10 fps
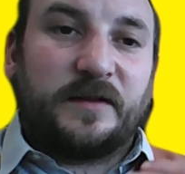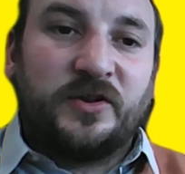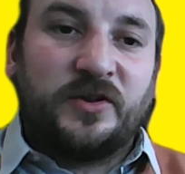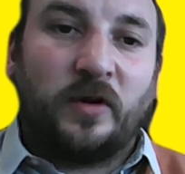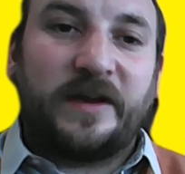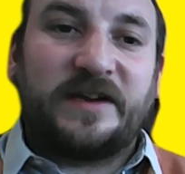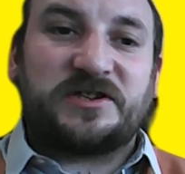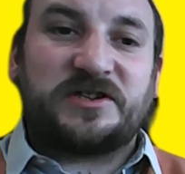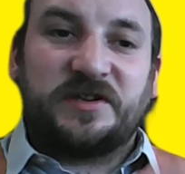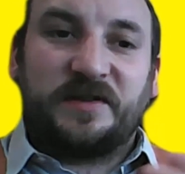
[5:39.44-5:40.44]
the
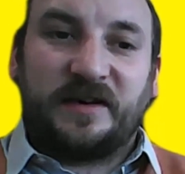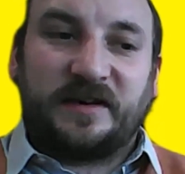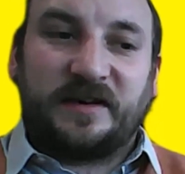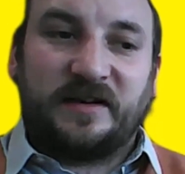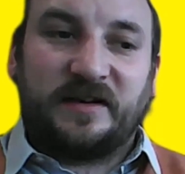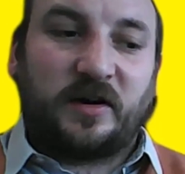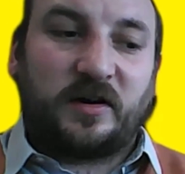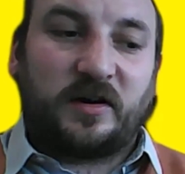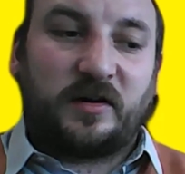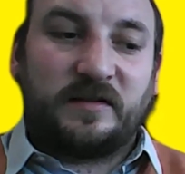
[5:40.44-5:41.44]
knowledge
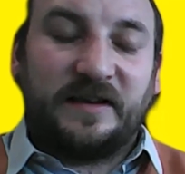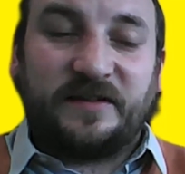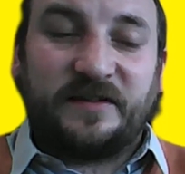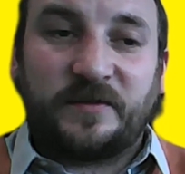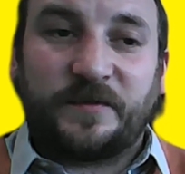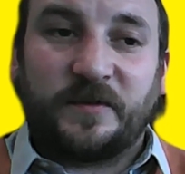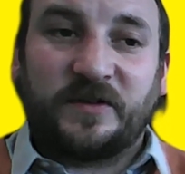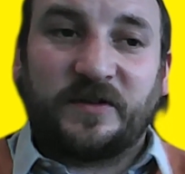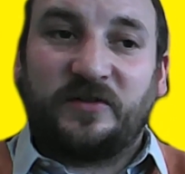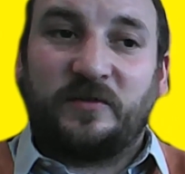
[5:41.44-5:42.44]
that is useful
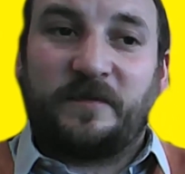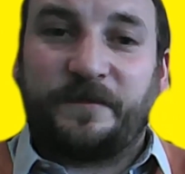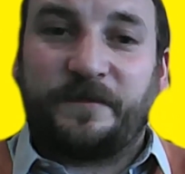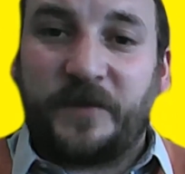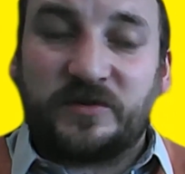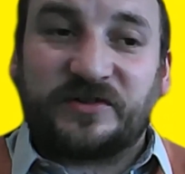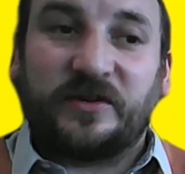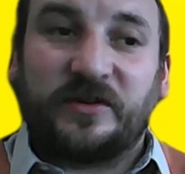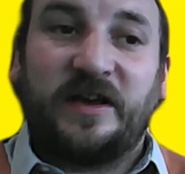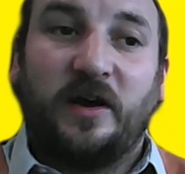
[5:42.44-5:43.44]
to future
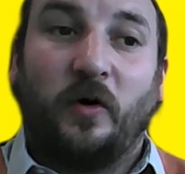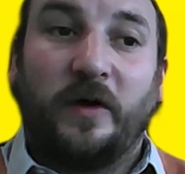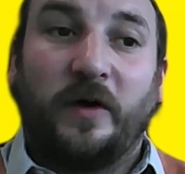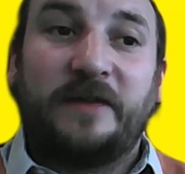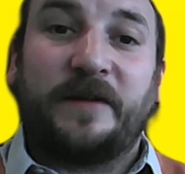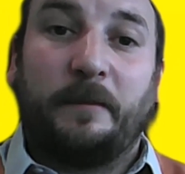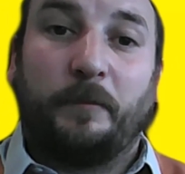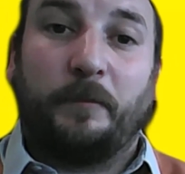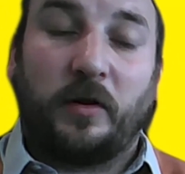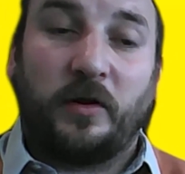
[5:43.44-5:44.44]
study or even
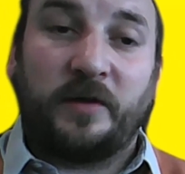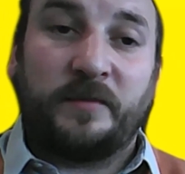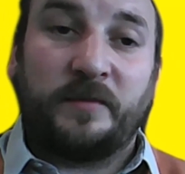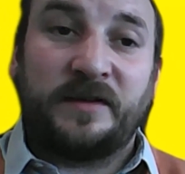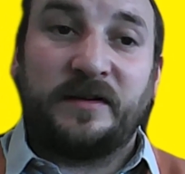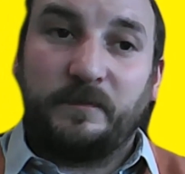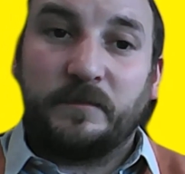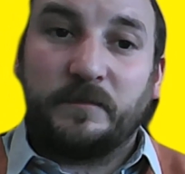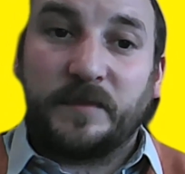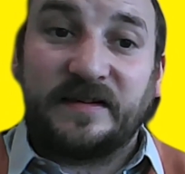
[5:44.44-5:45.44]
employment,
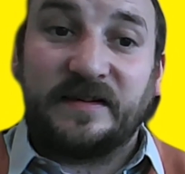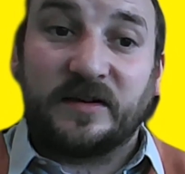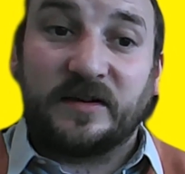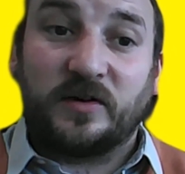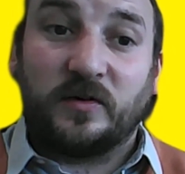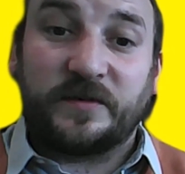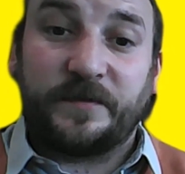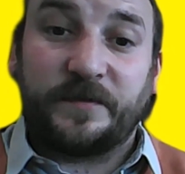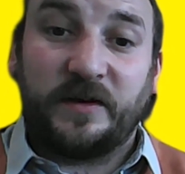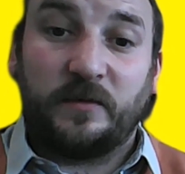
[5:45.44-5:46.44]
this is the course
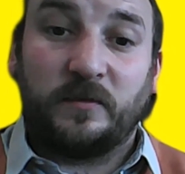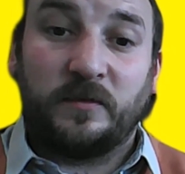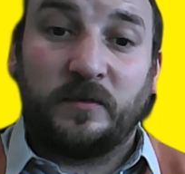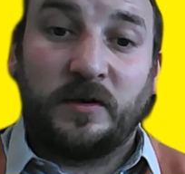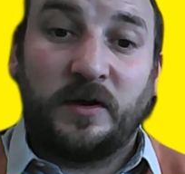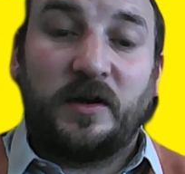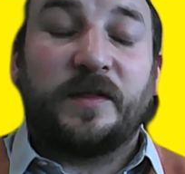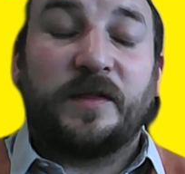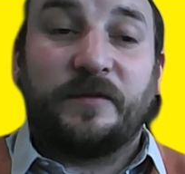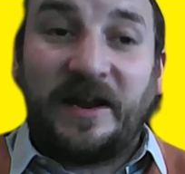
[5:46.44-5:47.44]
for you.
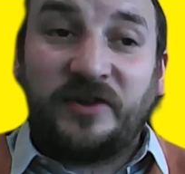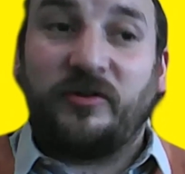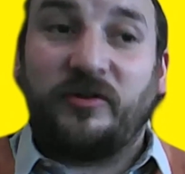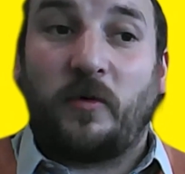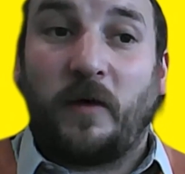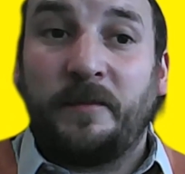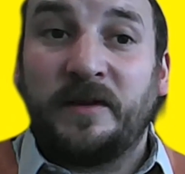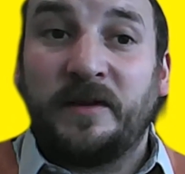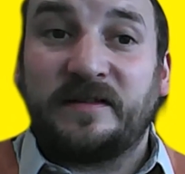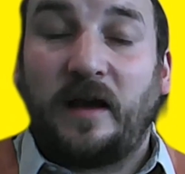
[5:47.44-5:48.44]
The entry
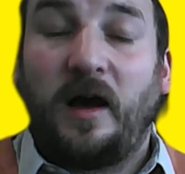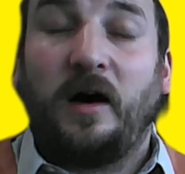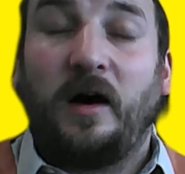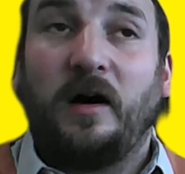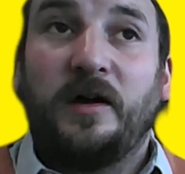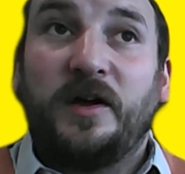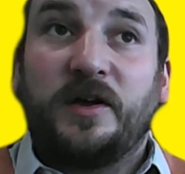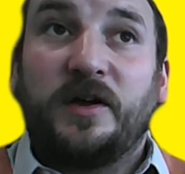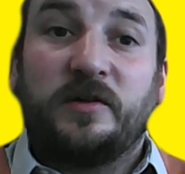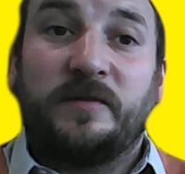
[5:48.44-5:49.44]
requirements are:
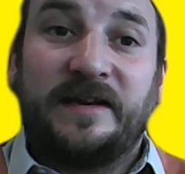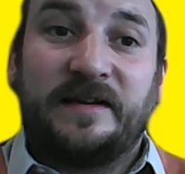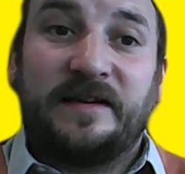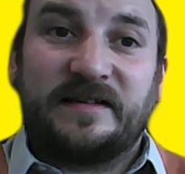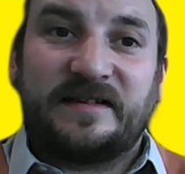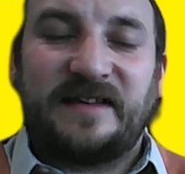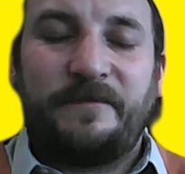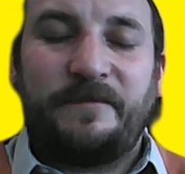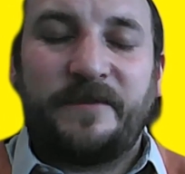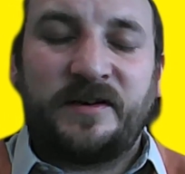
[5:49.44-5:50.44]
you need
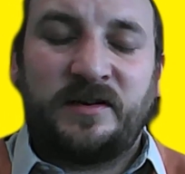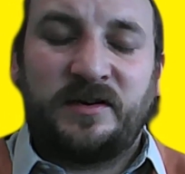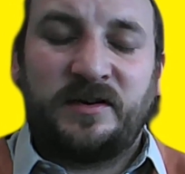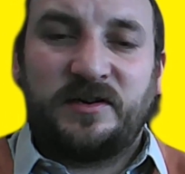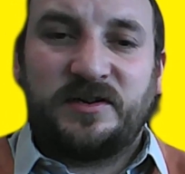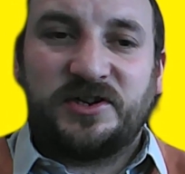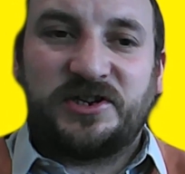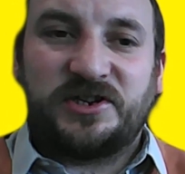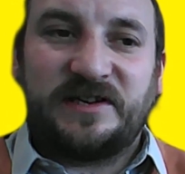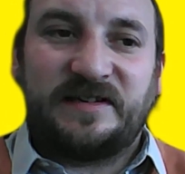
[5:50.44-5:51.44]
7
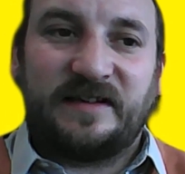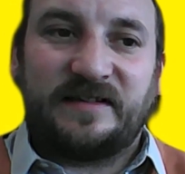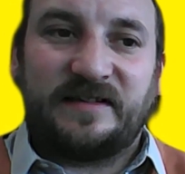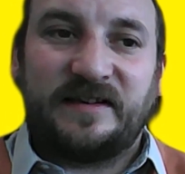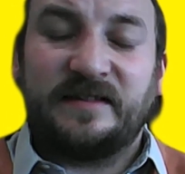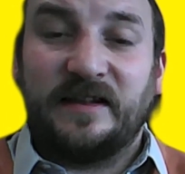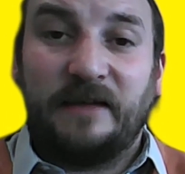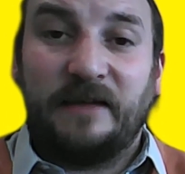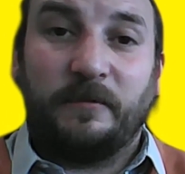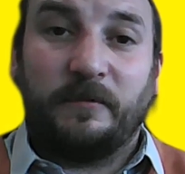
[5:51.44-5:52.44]
GCSEs at
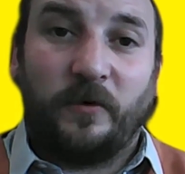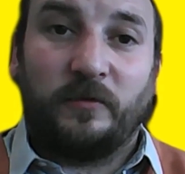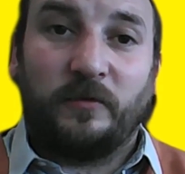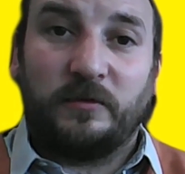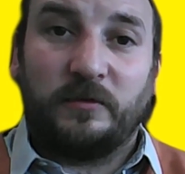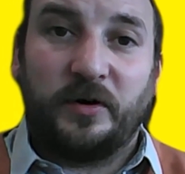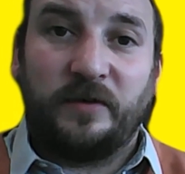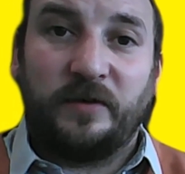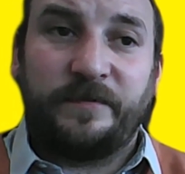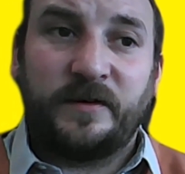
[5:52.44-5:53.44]
level 4 or
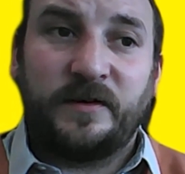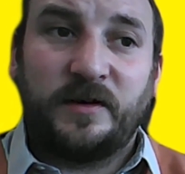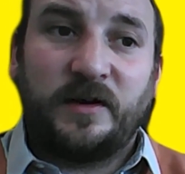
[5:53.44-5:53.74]
above